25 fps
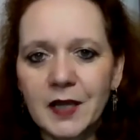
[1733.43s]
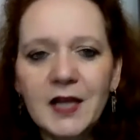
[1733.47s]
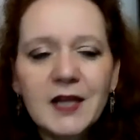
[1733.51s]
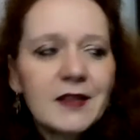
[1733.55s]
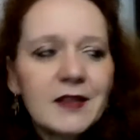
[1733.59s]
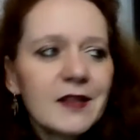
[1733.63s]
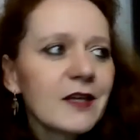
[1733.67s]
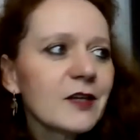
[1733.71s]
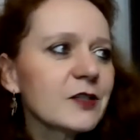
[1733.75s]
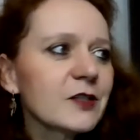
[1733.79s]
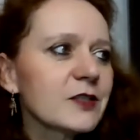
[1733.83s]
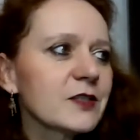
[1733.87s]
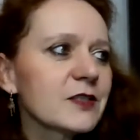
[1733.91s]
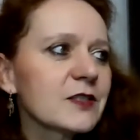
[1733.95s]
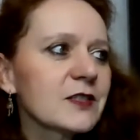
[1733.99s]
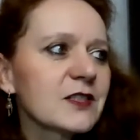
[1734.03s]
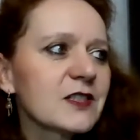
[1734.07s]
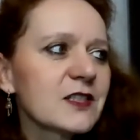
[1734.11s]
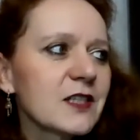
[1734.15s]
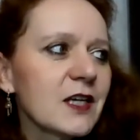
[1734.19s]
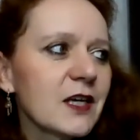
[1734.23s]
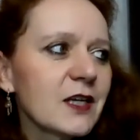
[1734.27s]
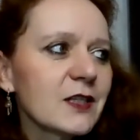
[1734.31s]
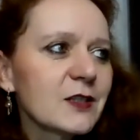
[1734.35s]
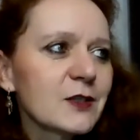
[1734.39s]
And they're
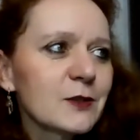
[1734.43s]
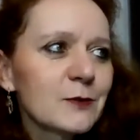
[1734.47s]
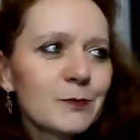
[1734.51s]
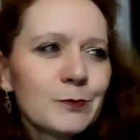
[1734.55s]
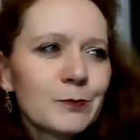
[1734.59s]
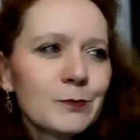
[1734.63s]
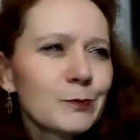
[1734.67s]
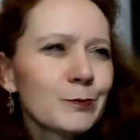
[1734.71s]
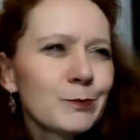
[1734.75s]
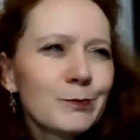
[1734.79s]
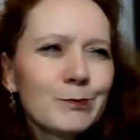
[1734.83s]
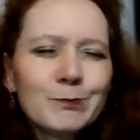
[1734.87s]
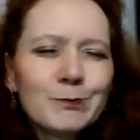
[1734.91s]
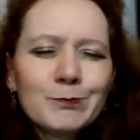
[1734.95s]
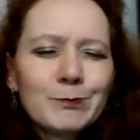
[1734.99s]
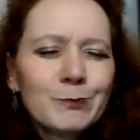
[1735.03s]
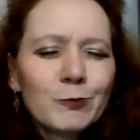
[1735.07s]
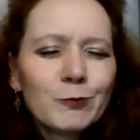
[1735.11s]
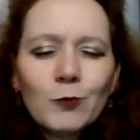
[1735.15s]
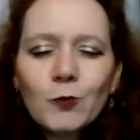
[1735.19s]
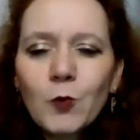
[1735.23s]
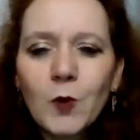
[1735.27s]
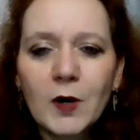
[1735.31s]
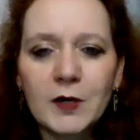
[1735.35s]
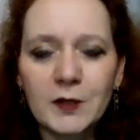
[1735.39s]
such
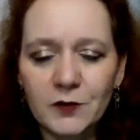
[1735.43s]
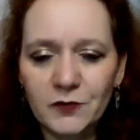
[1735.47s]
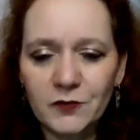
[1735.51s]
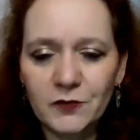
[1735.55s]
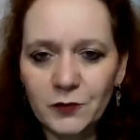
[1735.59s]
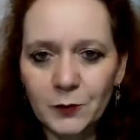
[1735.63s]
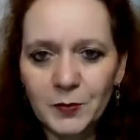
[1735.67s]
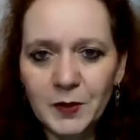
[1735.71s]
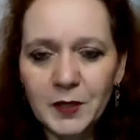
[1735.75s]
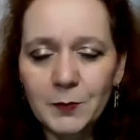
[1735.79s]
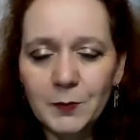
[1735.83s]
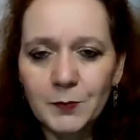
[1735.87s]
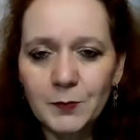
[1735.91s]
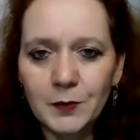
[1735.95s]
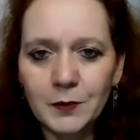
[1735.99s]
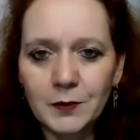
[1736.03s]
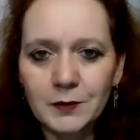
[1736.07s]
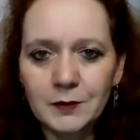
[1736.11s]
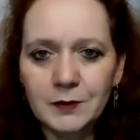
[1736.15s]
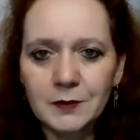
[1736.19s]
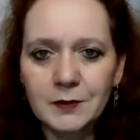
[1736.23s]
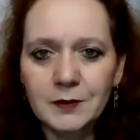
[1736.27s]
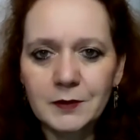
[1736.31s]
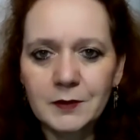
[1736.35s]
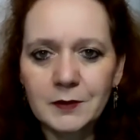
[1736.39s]
wonderful
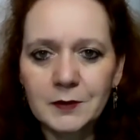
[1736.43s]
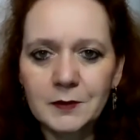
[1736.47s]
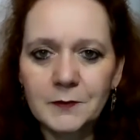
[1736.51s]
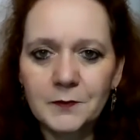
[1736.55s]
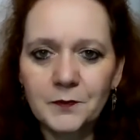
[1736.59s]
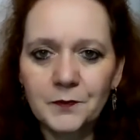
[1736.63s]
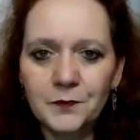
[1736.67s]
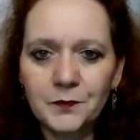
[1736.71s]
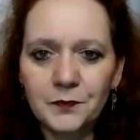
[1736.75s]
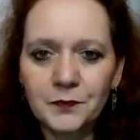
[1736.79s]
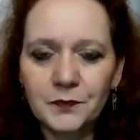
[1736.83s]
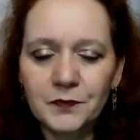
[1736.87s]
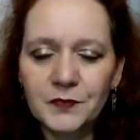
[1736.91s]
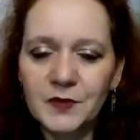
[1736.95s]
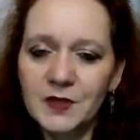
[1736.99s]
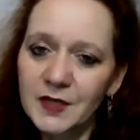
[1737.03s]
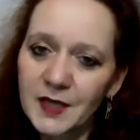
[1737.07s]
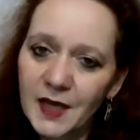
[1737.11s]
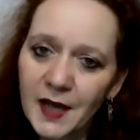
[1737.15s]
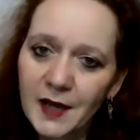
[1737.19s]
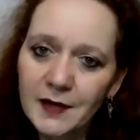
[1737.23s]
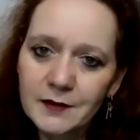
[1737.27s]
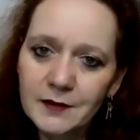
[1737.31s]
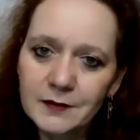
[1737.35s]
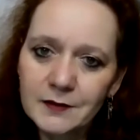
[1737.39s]
people.
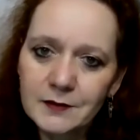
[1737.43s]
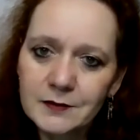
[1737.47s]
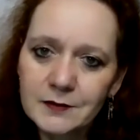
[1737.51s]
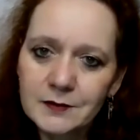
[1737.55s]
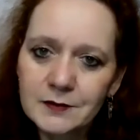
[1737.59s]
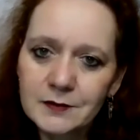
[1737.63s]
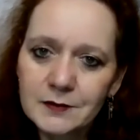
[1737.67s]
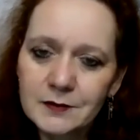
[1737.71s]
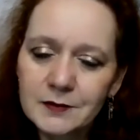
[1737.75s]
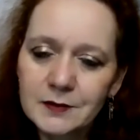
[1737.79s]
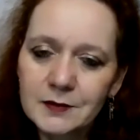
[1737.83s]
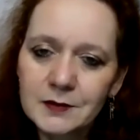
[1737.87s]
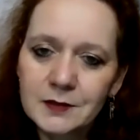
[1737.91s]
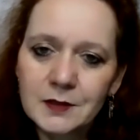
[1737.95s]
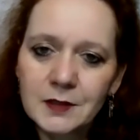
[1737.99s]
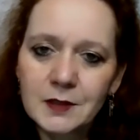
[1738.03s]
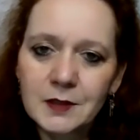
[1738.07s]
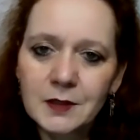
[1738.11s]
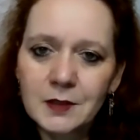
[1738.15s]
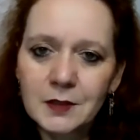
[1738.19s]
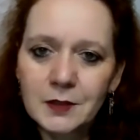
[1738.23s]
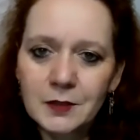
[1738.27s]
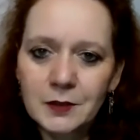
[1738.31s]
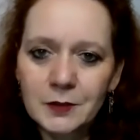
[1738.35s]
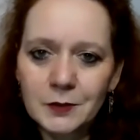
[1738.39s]
Yet
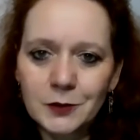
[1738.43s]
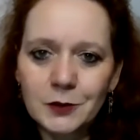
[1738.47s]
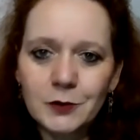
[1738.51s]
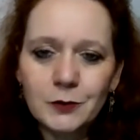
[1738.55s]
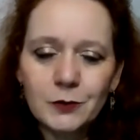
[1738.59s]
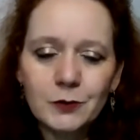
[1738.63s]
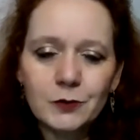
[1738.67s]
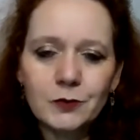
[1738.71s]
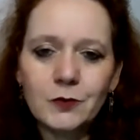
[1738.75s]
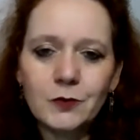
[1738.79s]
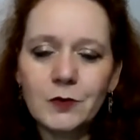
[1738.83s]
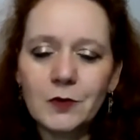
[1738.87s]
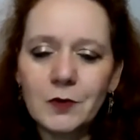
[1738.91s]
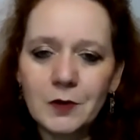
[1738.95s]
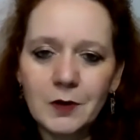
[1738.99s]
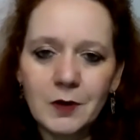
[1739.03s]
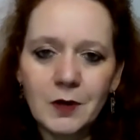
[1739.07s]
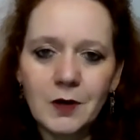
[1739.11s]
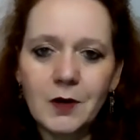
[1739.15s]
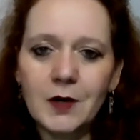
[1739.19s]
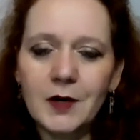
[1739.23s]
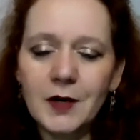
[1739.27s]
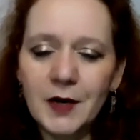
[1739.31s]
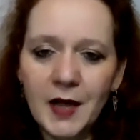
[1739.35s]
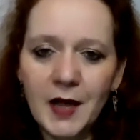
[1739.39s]
you
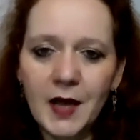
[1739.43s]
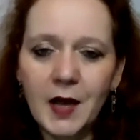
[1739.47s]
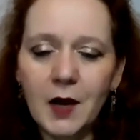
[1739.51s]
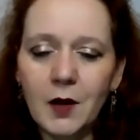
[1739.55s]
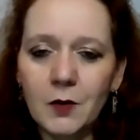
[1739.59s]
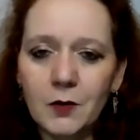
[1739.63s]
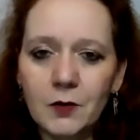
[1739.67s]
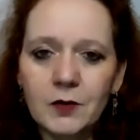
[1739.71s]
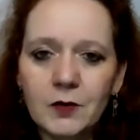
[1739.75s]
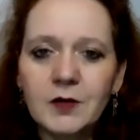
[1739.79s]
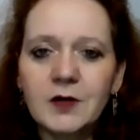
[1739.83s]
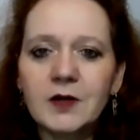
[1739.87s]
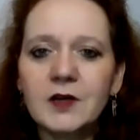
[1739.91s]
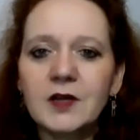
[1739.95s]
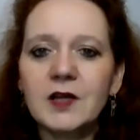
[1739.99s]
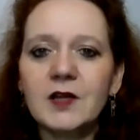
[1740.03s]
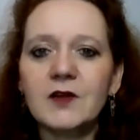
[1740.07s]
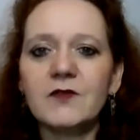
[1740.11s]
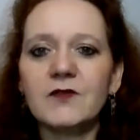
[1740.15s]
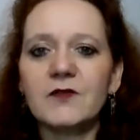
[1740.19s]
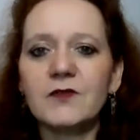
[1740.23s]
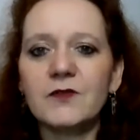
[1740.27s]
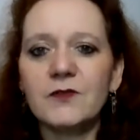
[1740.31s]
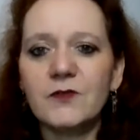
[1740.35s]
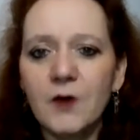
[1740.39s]
are now
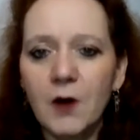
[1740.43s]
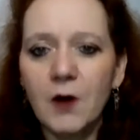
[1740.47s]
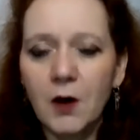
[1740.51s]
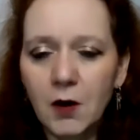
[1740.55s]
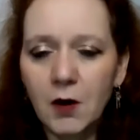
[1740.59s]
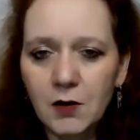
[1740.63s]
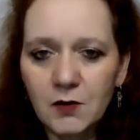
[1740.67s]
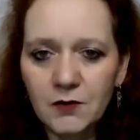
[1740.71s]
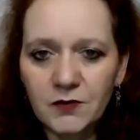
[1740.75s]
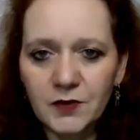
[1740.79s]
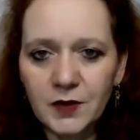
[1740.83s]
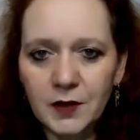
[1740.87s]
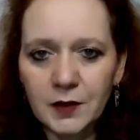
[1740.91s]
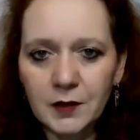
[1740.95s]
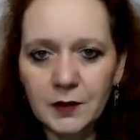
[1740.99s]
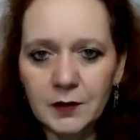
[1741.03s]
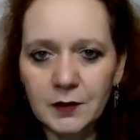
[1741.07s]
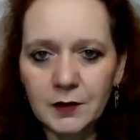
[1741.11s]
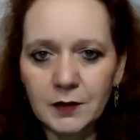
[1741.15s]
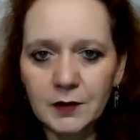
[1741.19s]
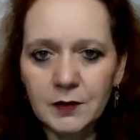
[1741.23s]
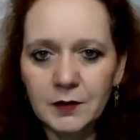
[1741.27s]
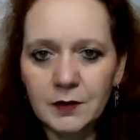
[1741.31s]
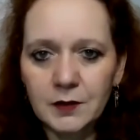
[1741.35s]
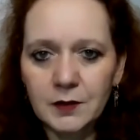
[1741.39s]

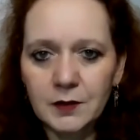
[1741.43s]
evolving.